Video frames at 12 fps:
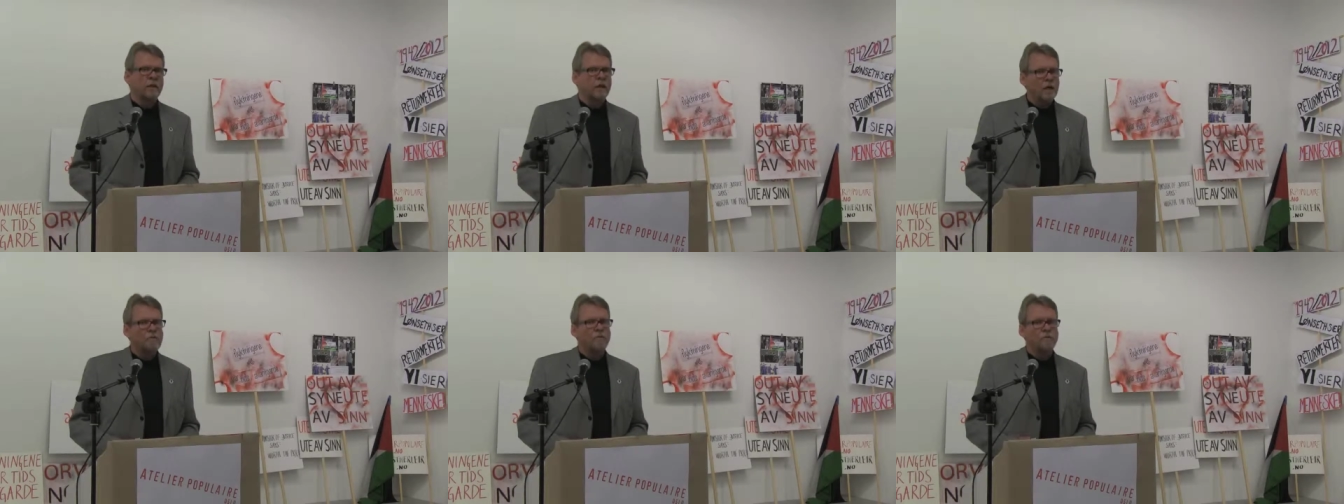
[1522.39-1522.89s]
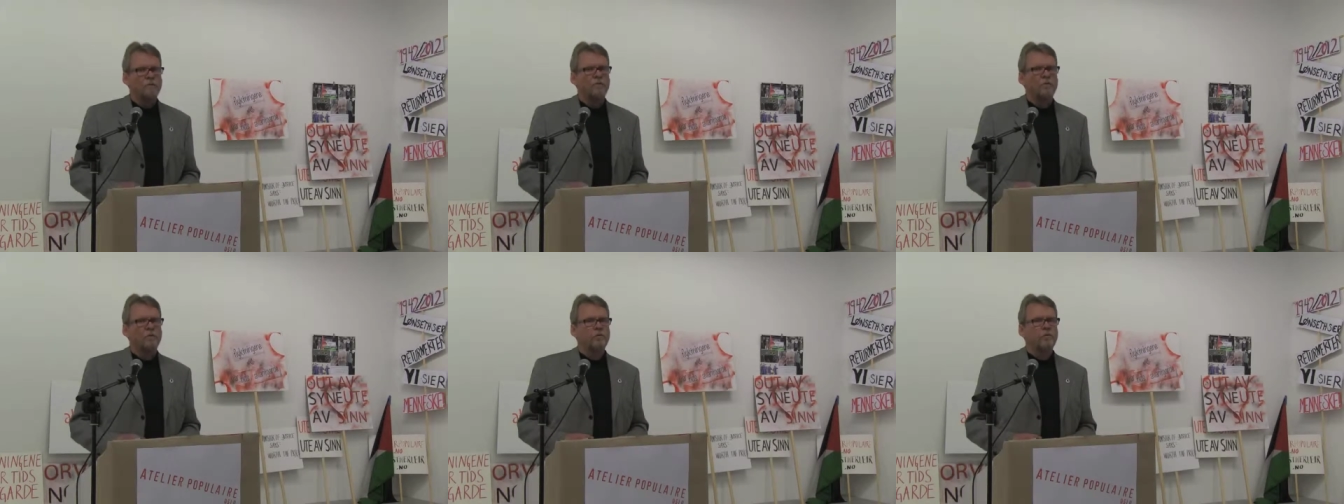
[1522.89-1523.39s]
I'm not
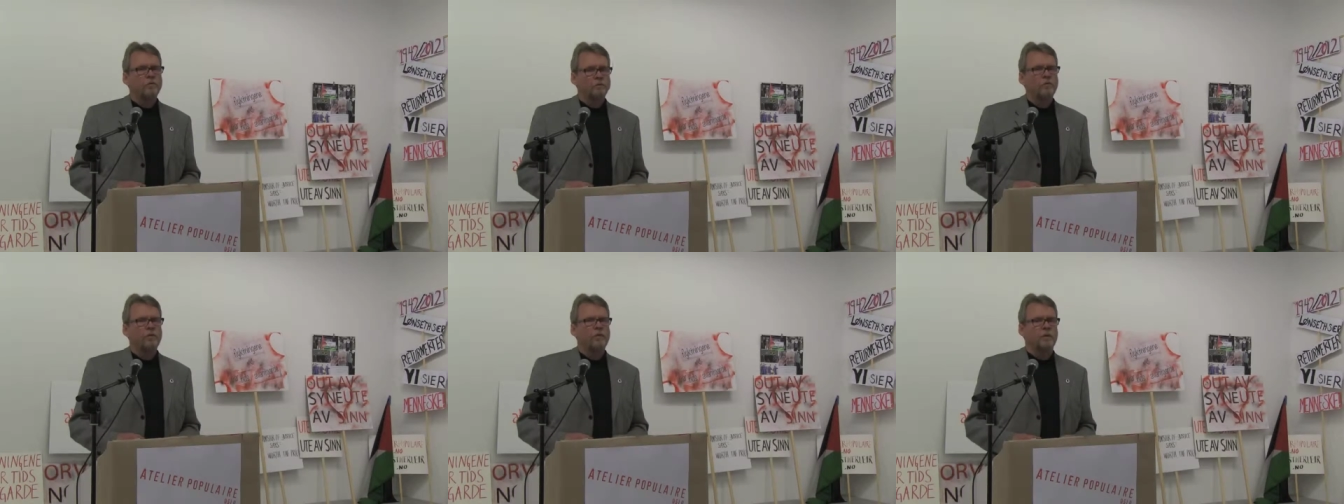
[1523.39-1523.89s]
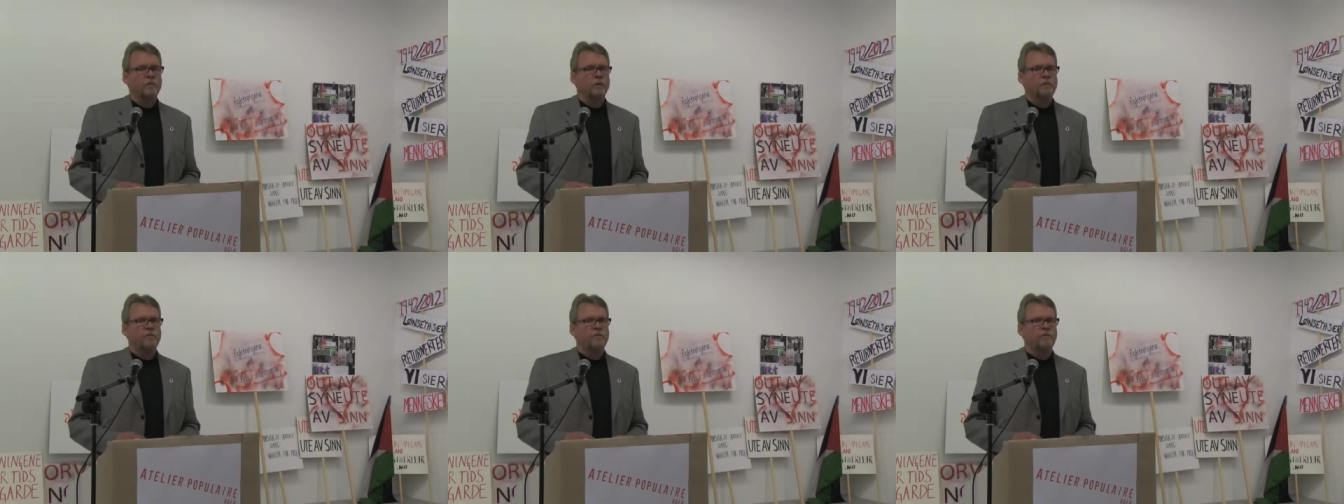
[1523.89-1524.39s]
so concerned
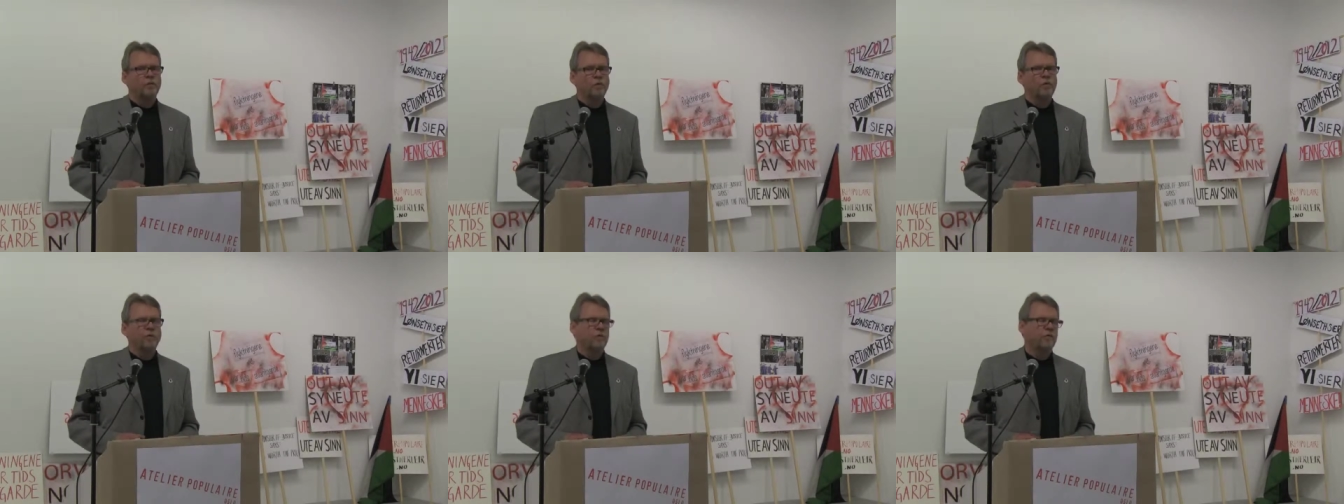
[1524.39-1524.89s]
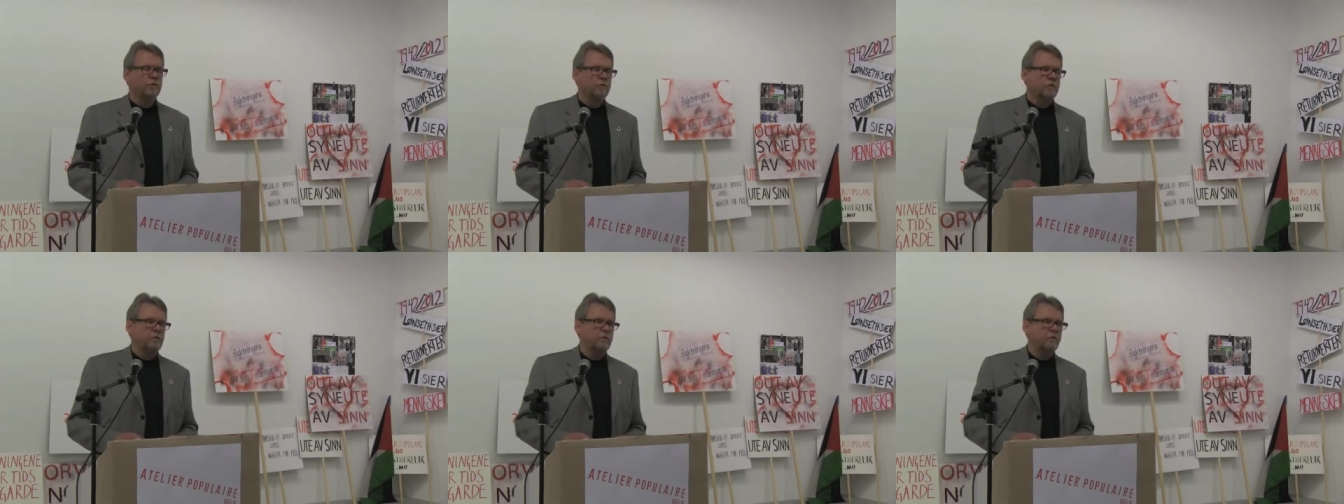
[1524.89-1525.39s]
about Fortress
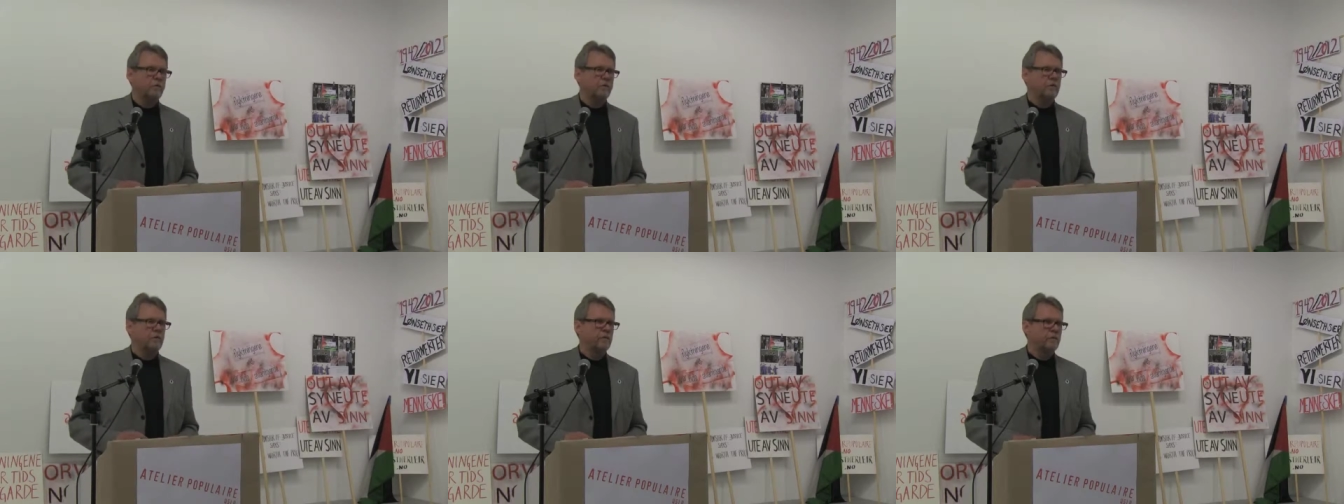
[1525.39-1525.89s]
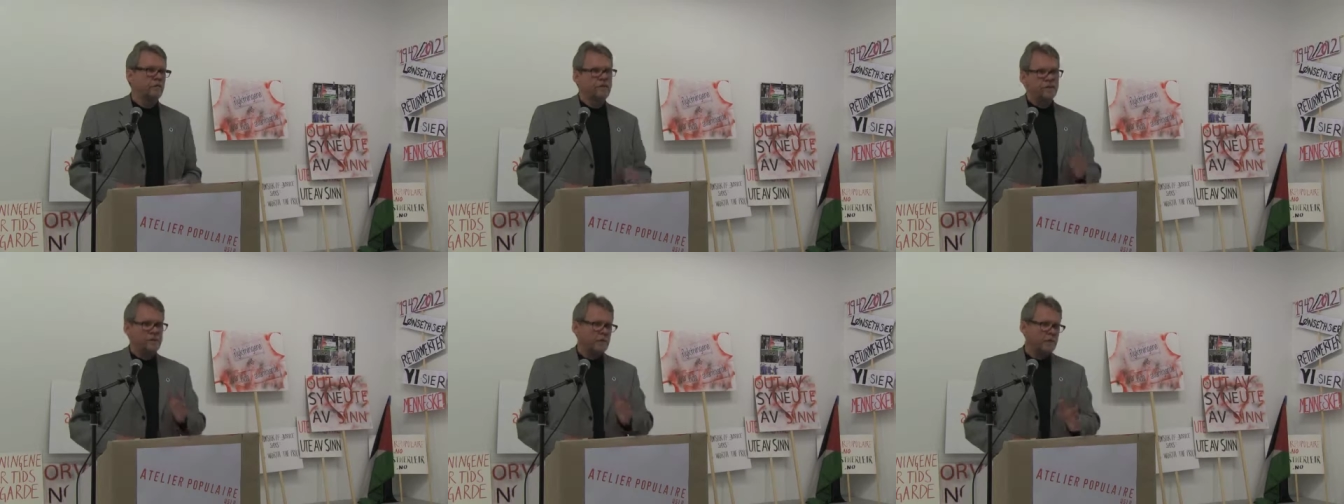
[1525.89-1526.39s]
Europe, because
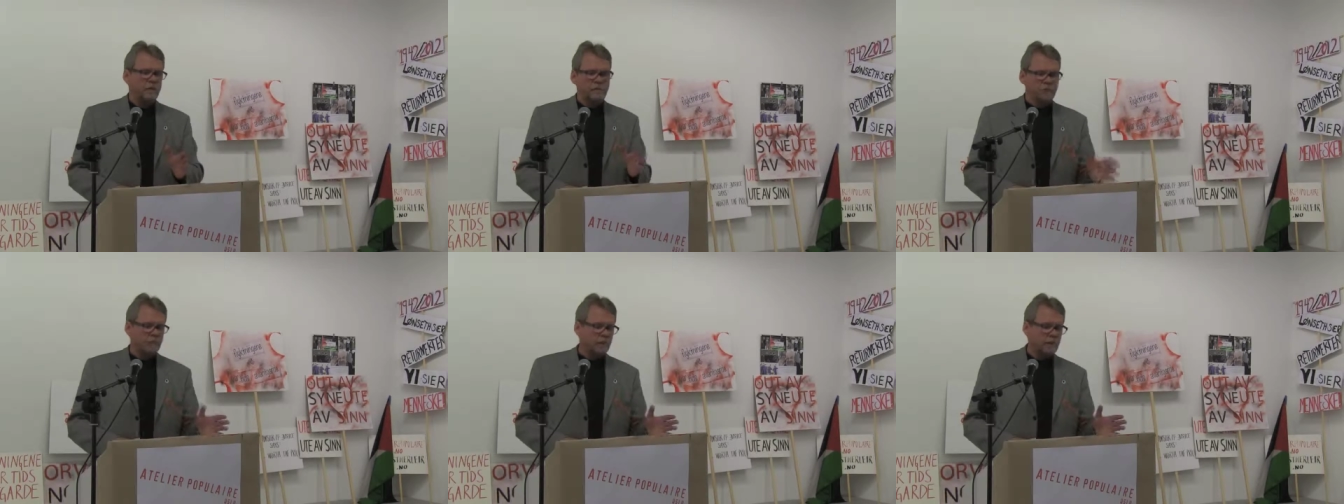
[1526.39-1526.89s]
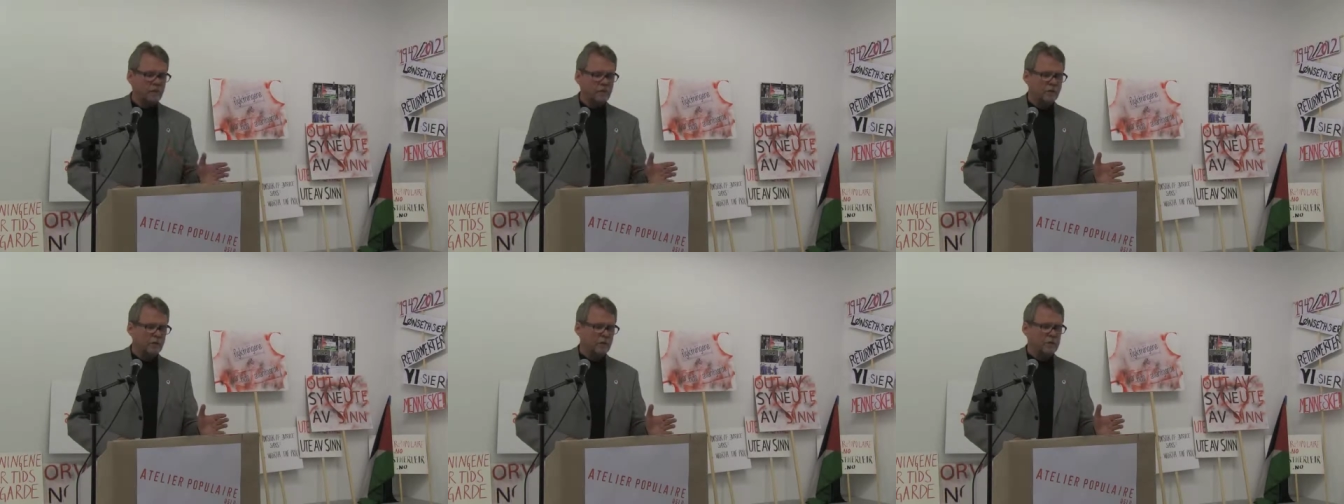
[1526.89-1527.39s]
every single European
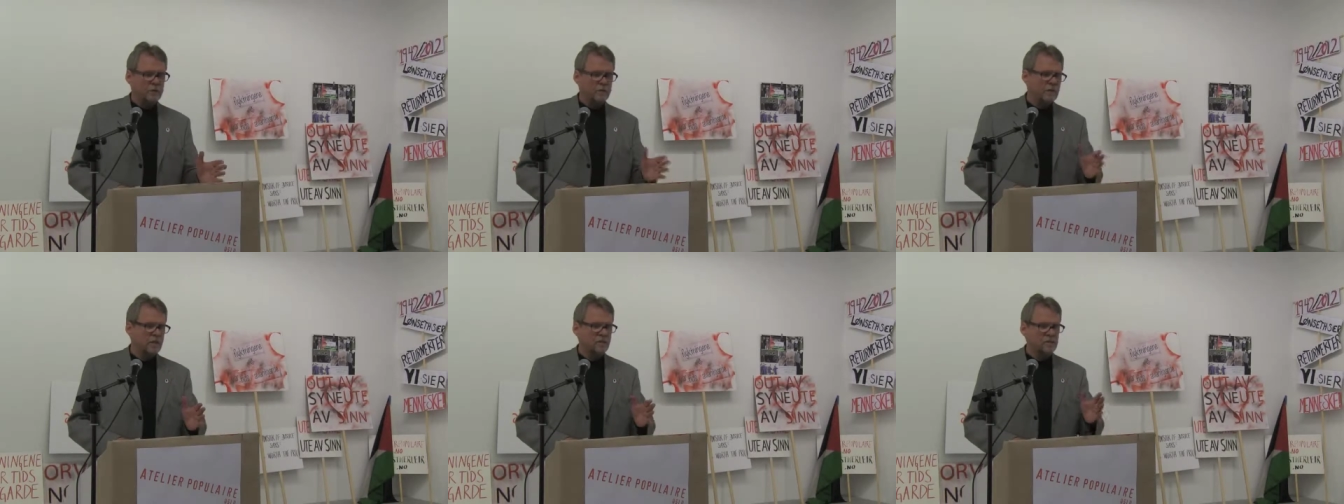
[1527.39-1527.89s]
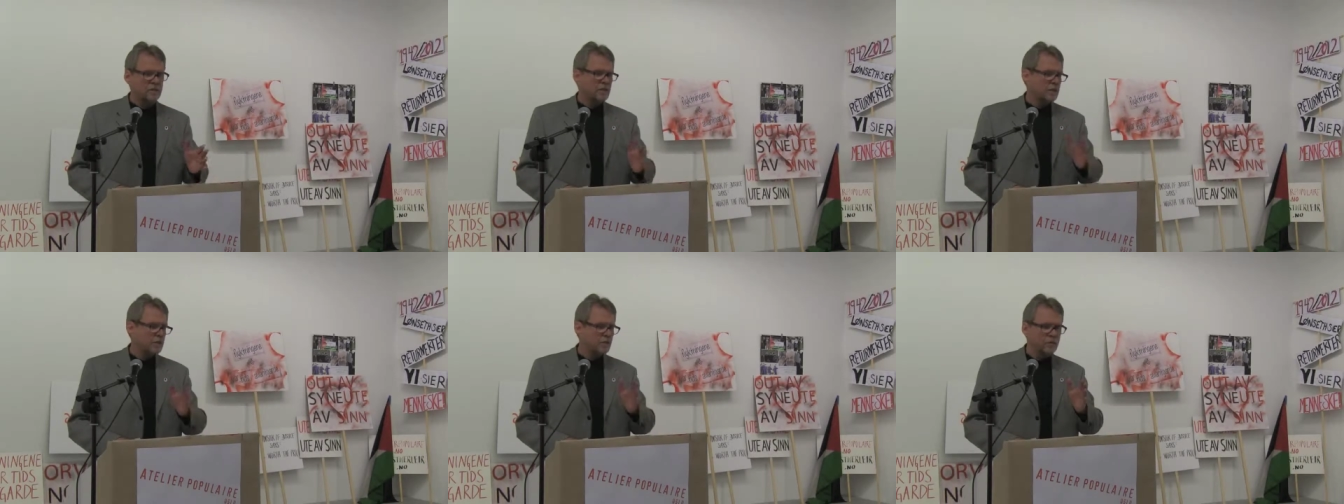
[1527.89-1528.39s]
country is in the same state
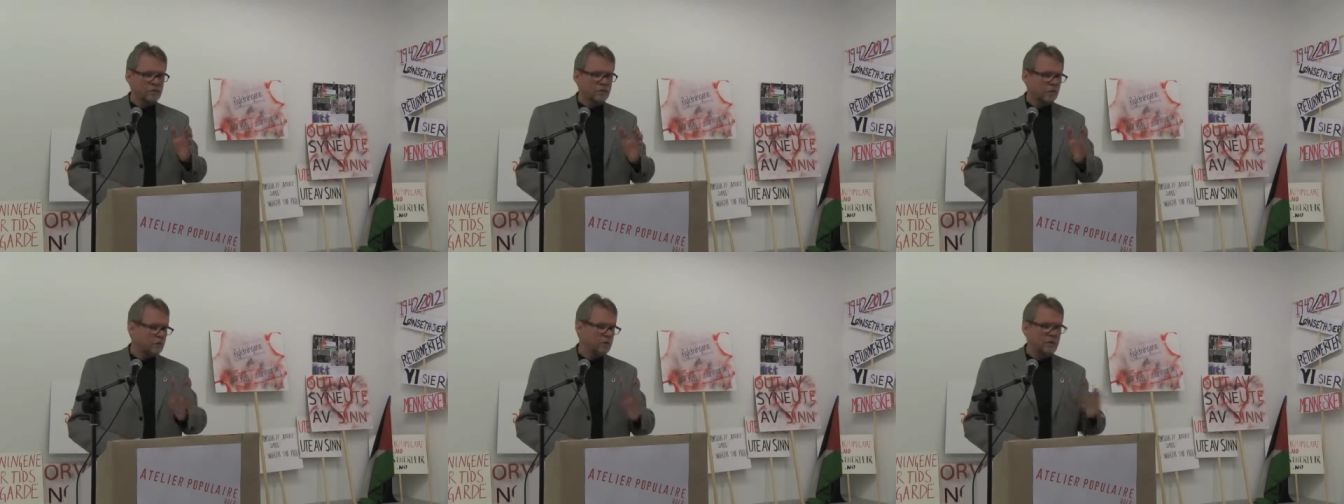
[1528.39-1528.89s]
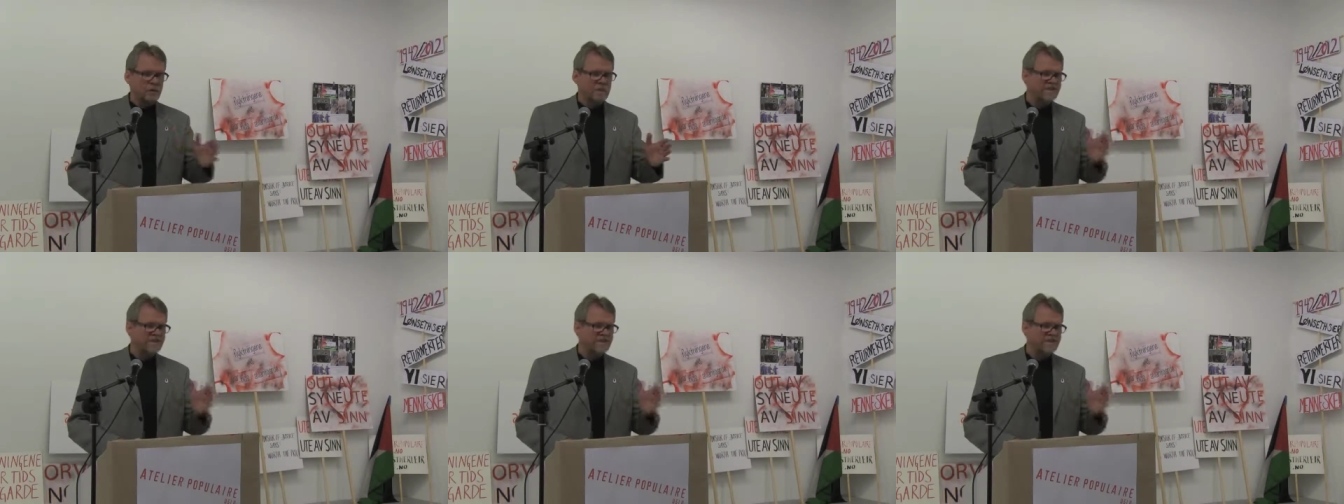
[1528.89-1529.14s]
as most other